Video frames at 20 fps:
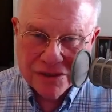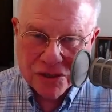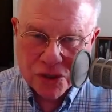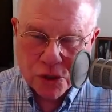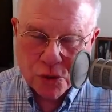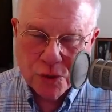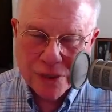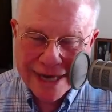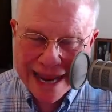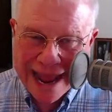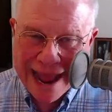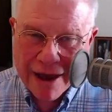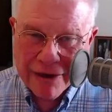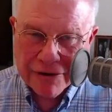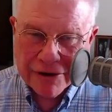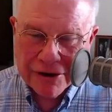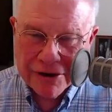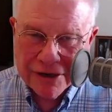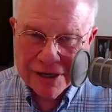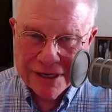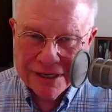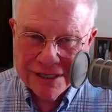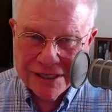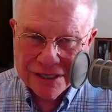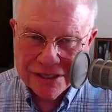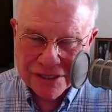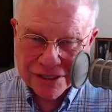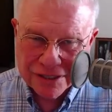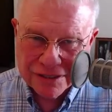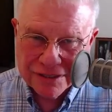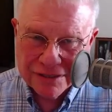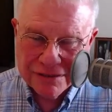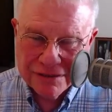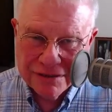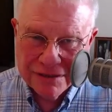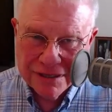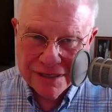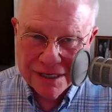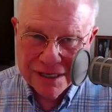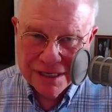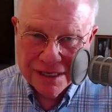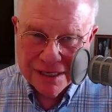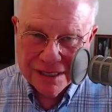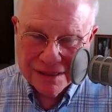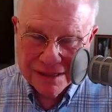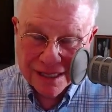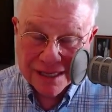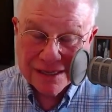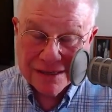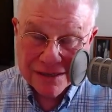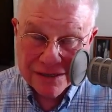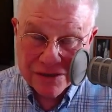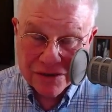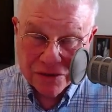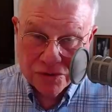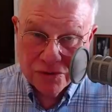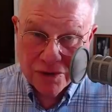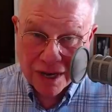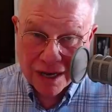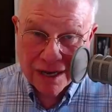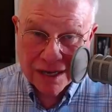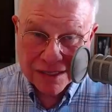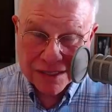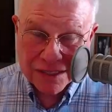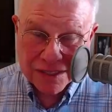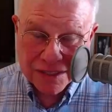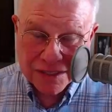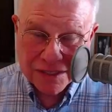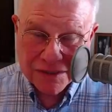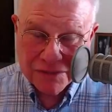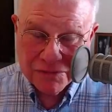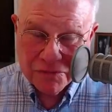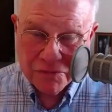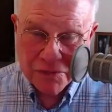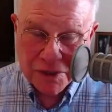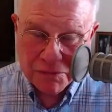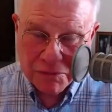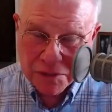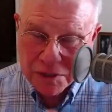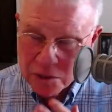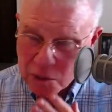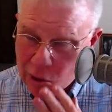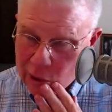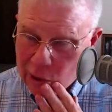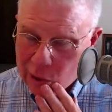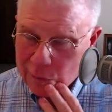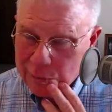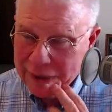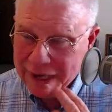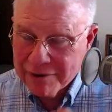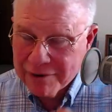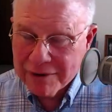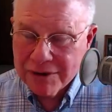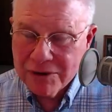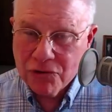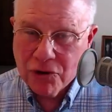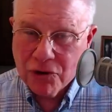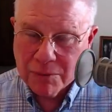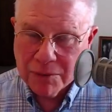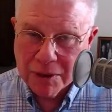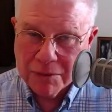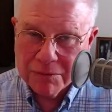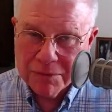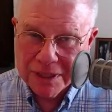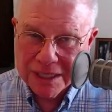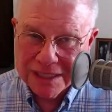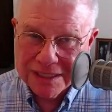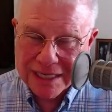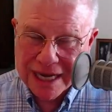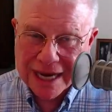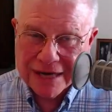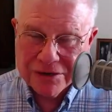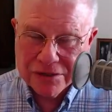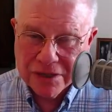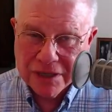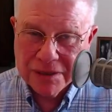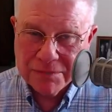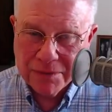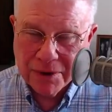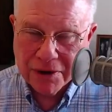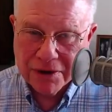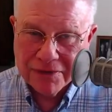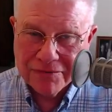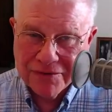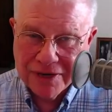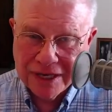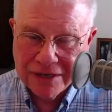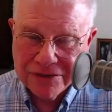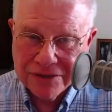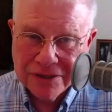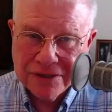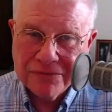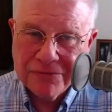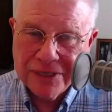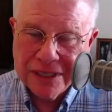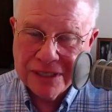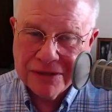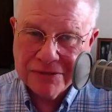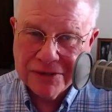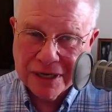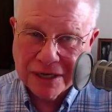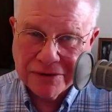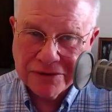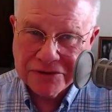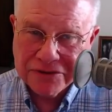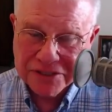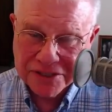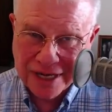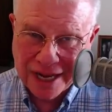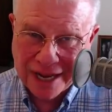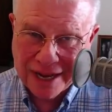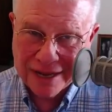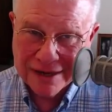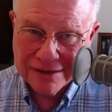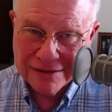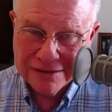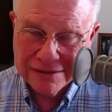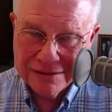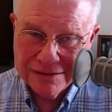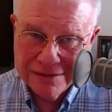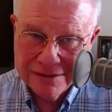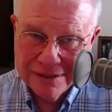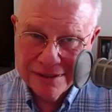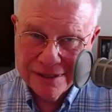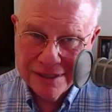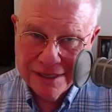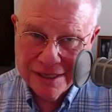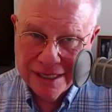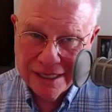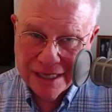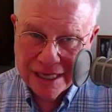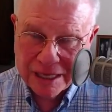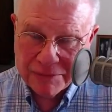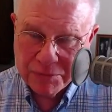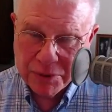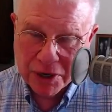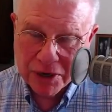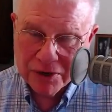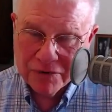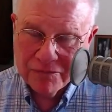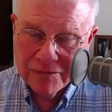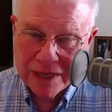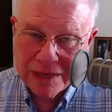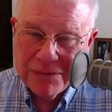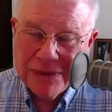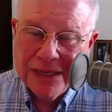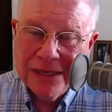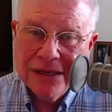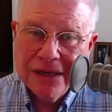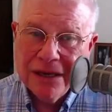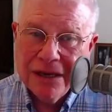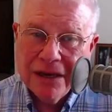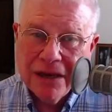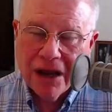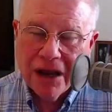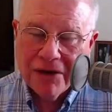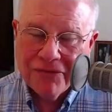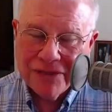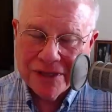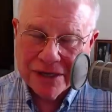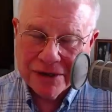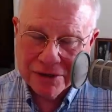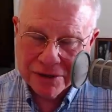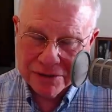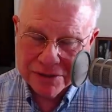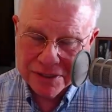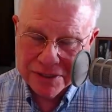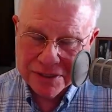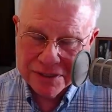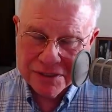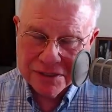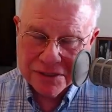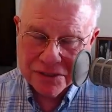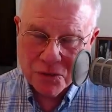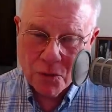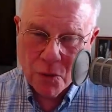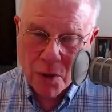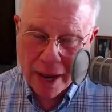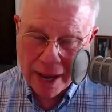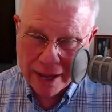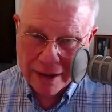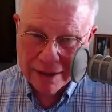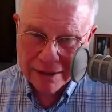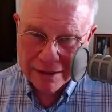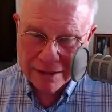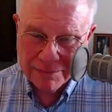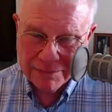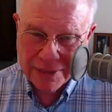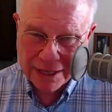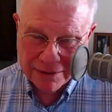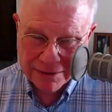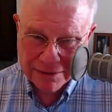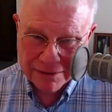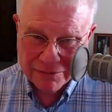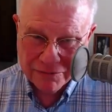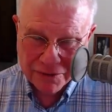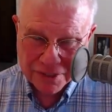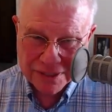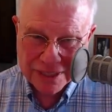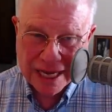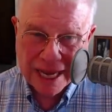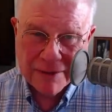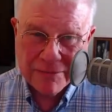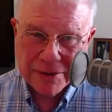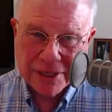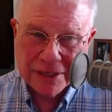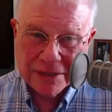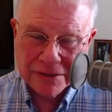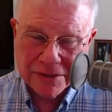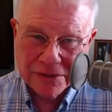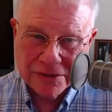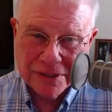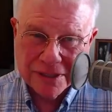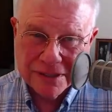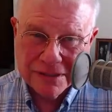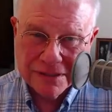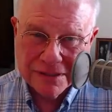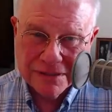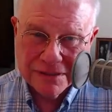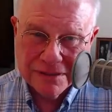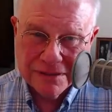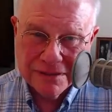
to an outer condition that to us we would call paranormal, but is actually part of nature that we don't understand, and part of maybe of the Earth's disquiet about what's happening to it.